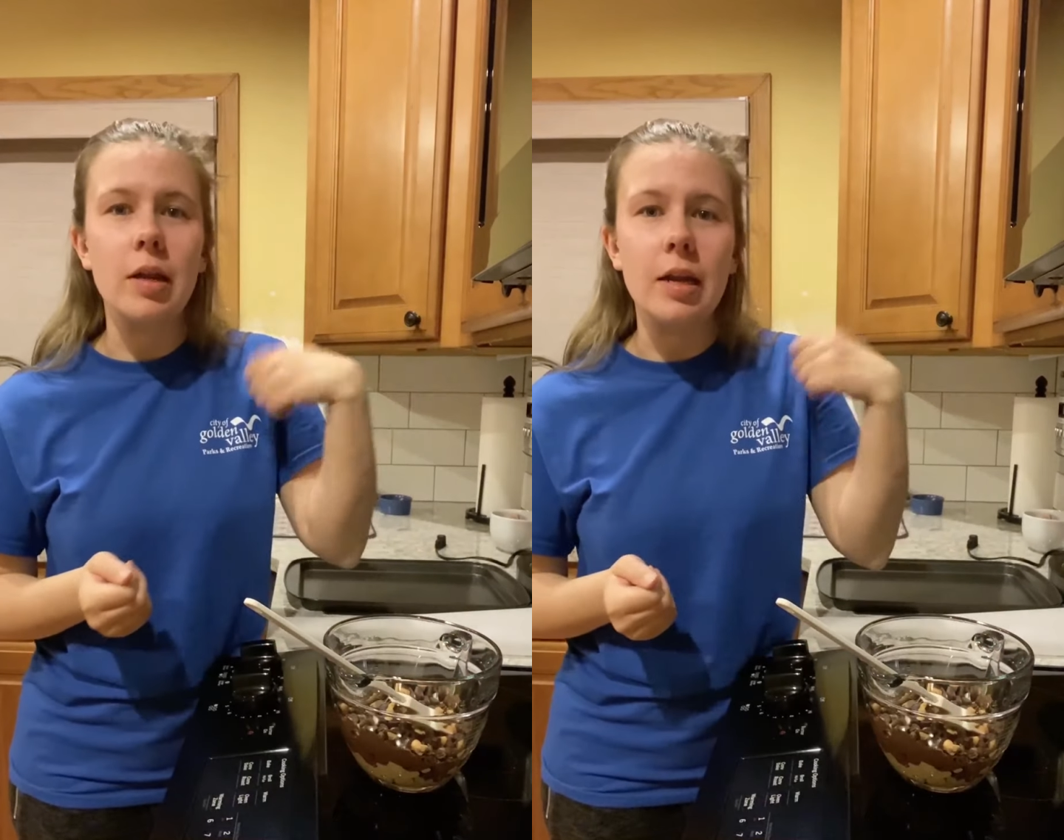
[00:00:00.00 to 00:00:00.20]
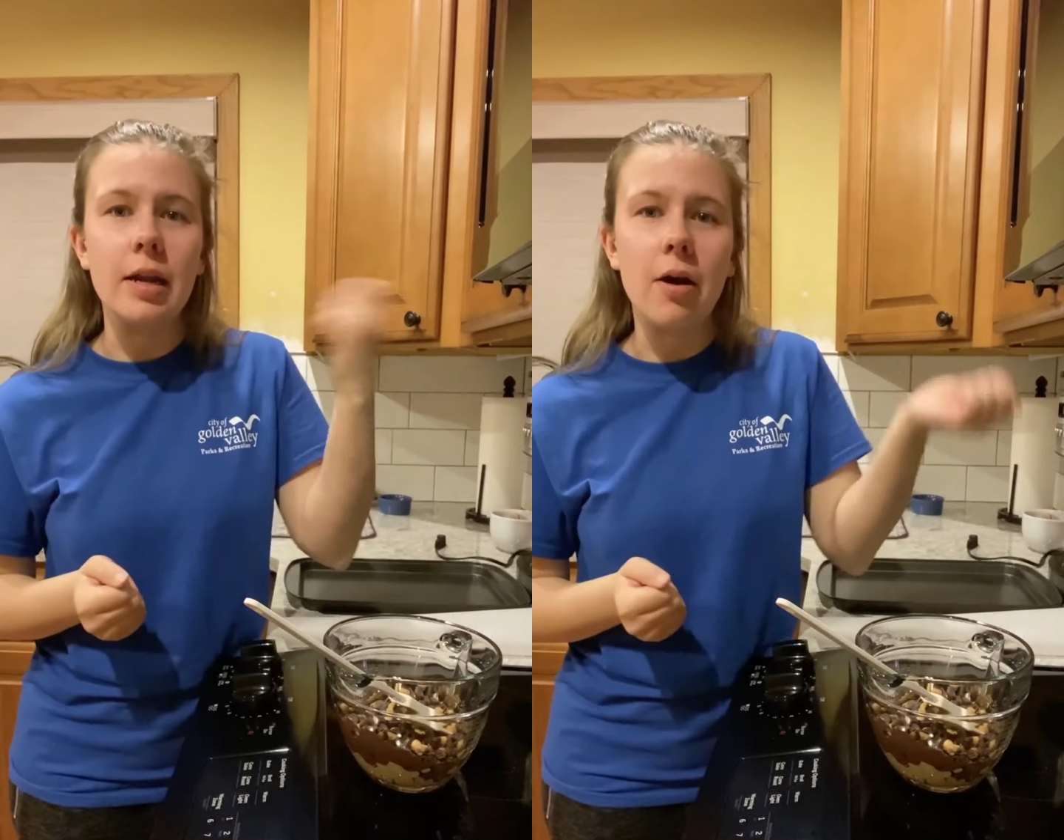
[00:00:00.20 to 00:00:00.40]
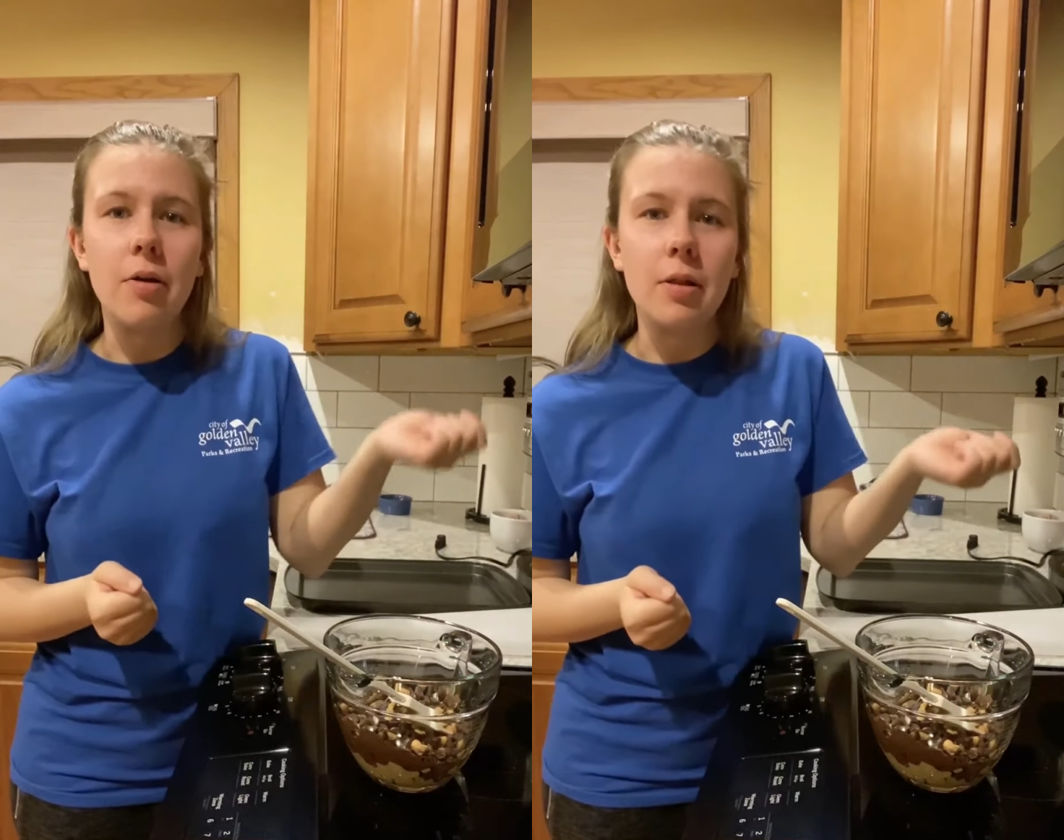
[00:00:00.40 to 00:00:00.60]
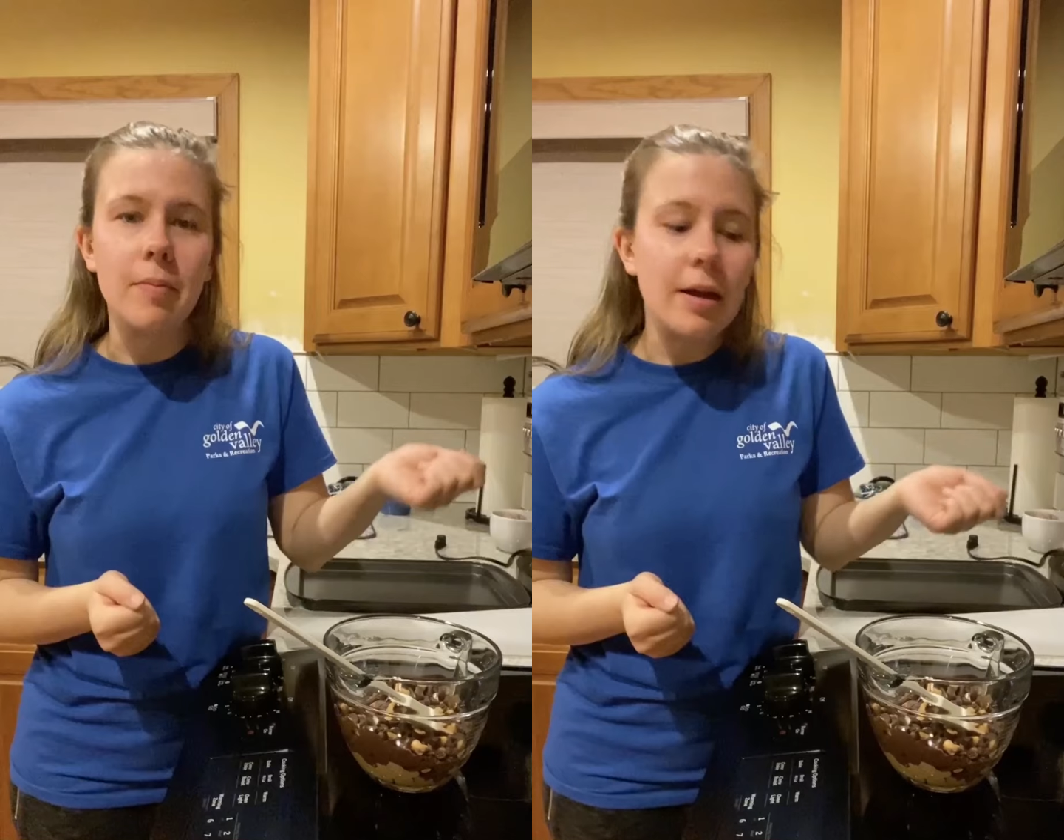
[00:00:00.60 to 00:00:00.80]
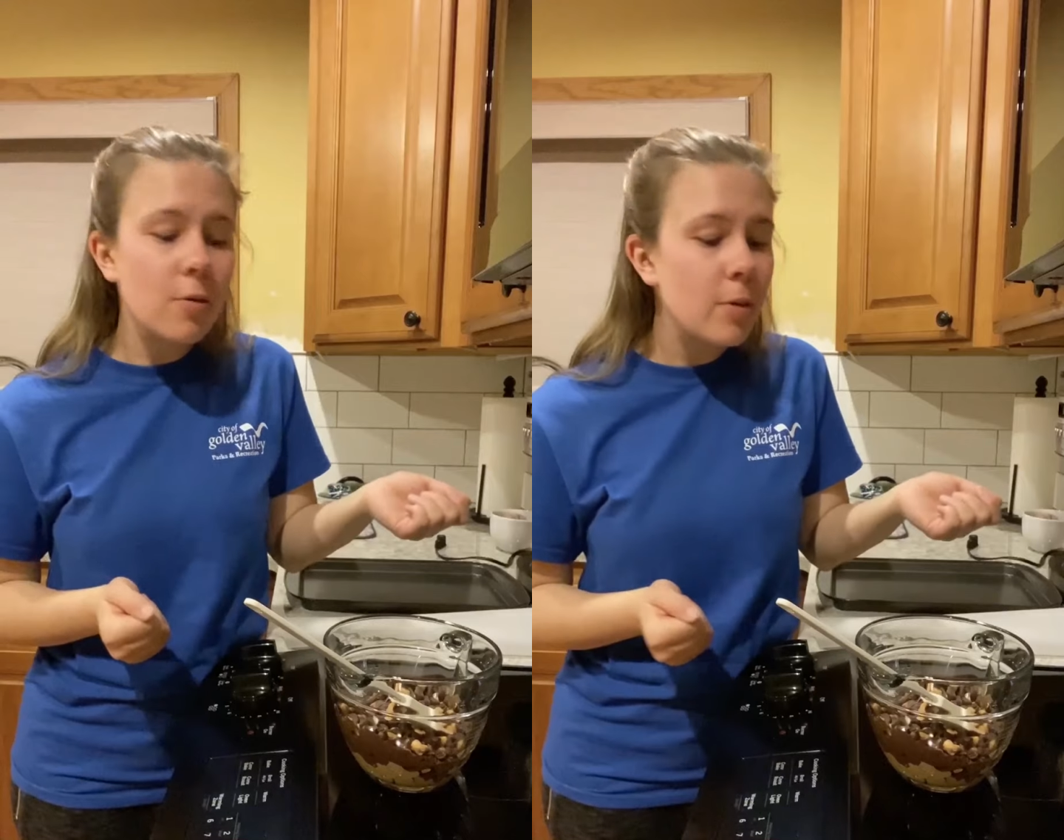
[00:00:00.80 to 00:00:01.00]
in and out of the
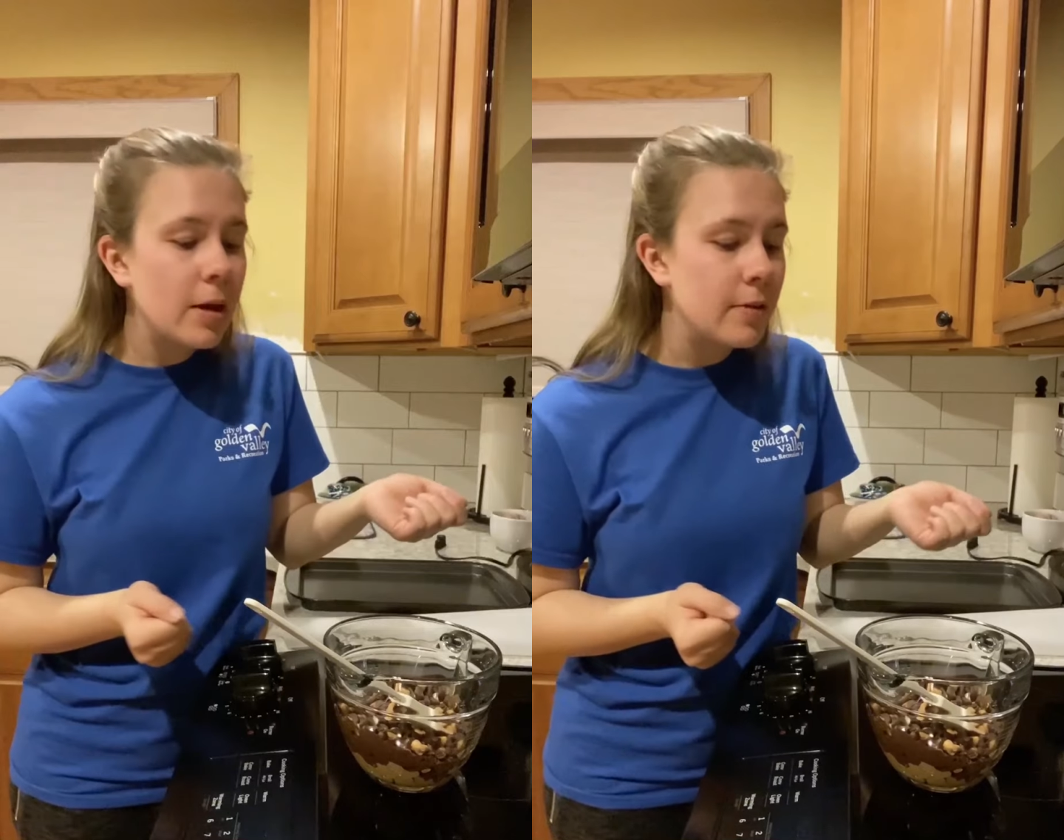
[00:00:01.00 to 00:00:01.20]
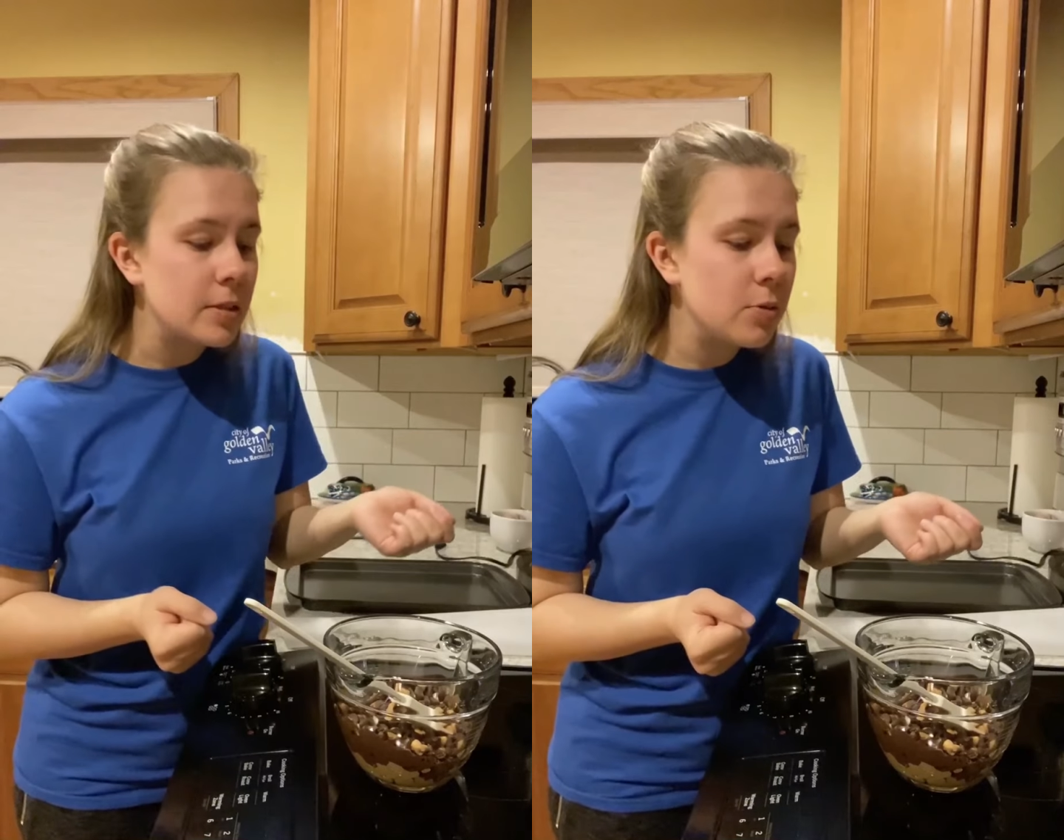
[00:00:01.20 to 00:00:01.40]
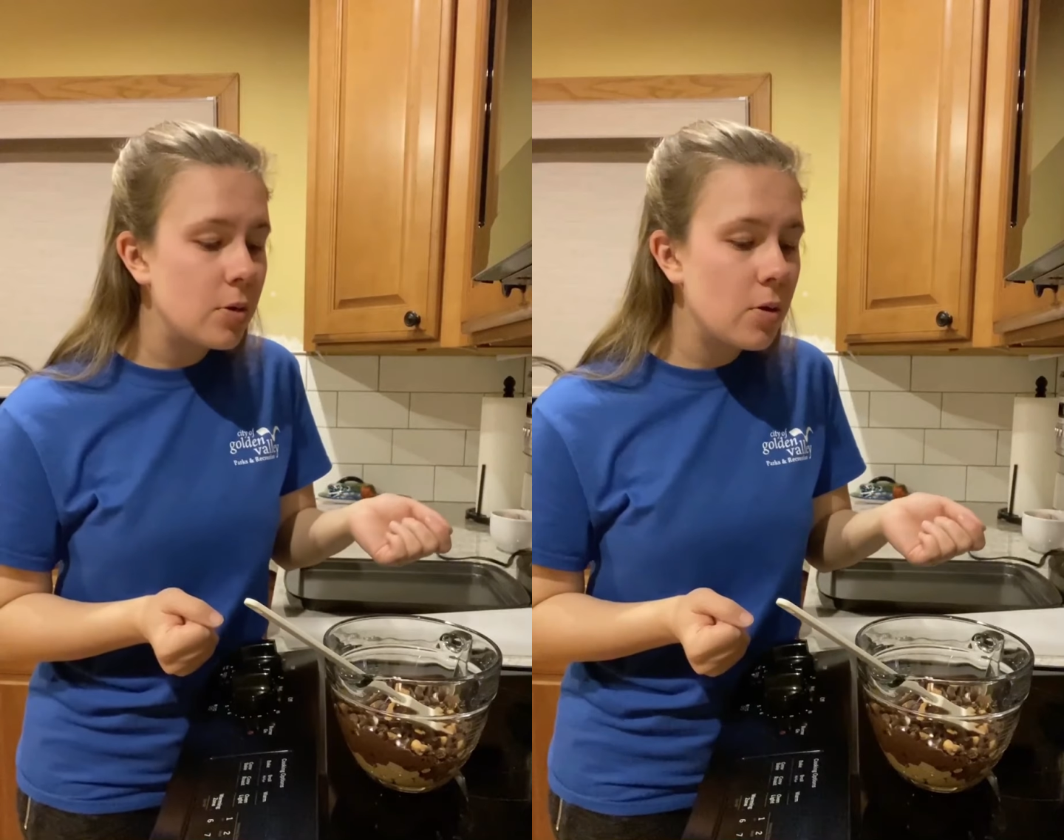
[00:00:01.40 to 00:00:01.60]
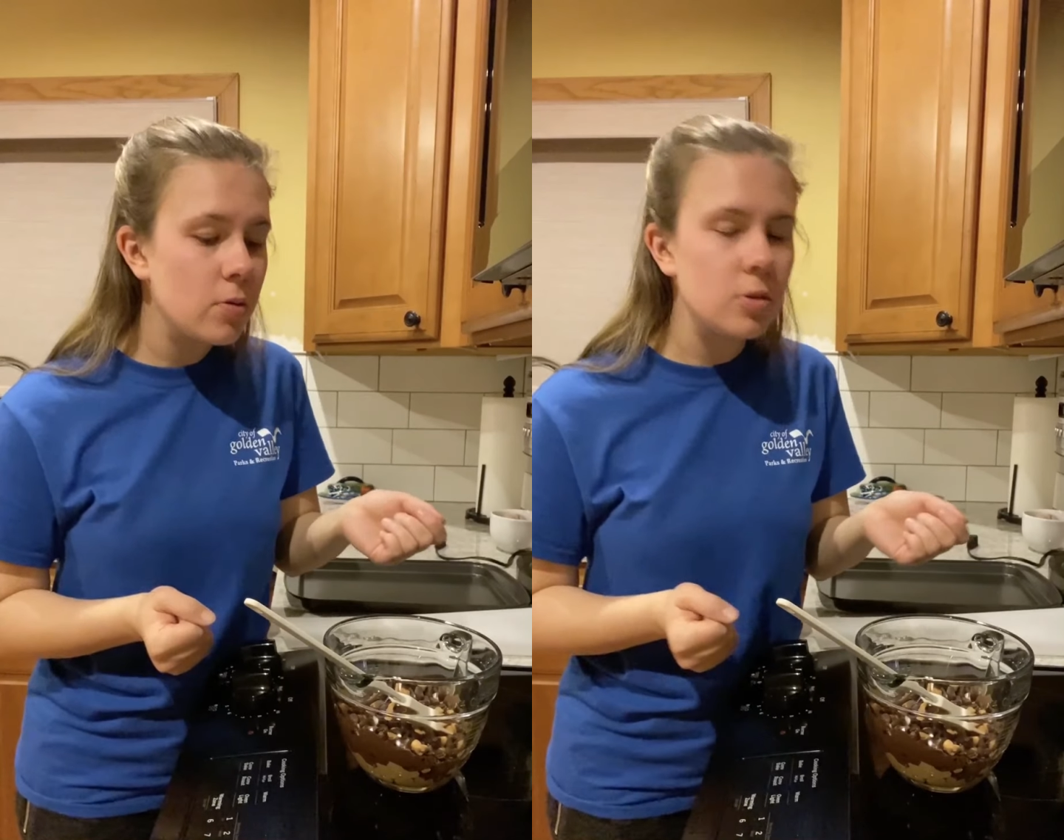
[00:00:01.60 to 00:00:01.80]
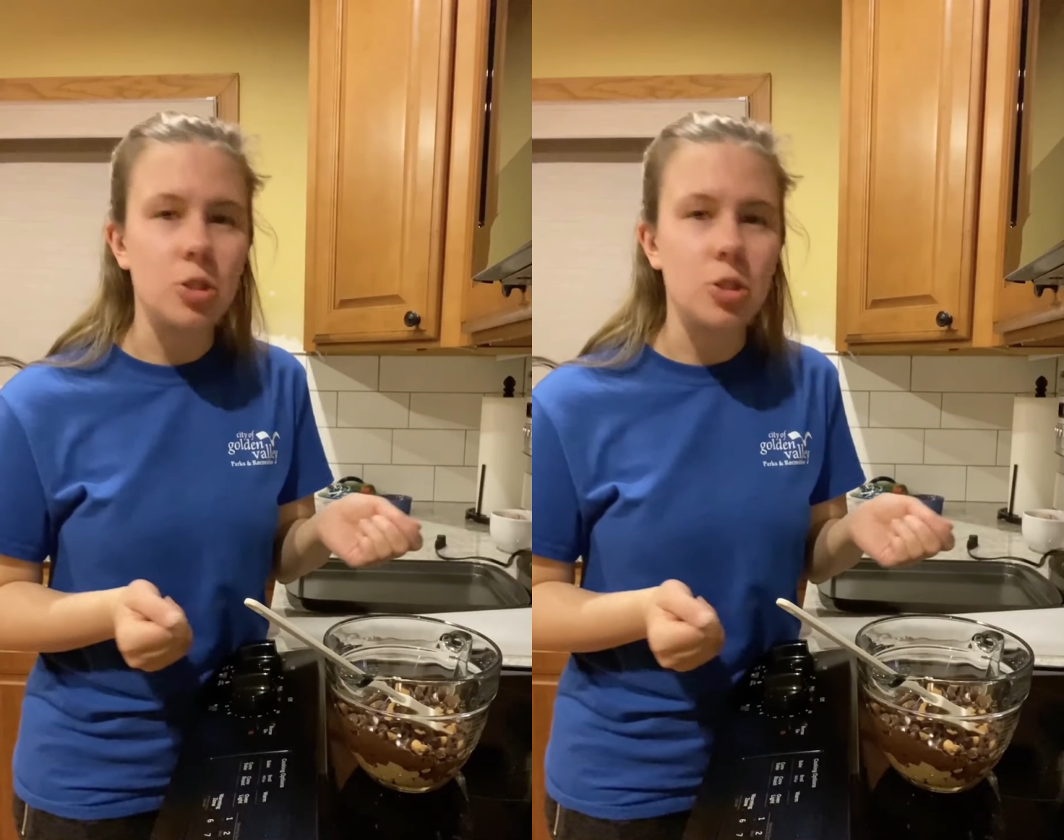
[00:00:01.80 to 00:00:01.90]
microwave as you go,